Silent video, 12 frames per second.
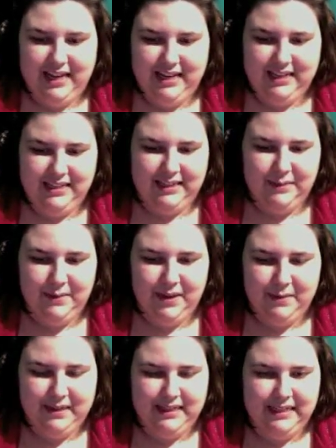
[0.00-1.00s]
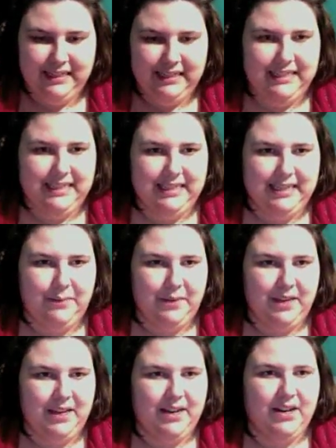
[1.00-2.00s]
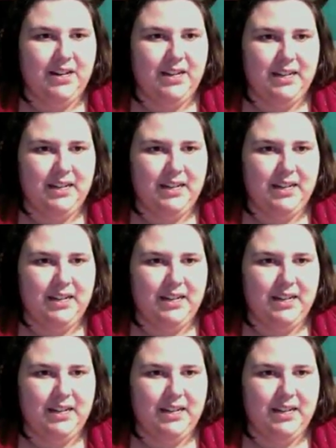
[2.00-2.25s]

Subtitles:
just let me get my little list up here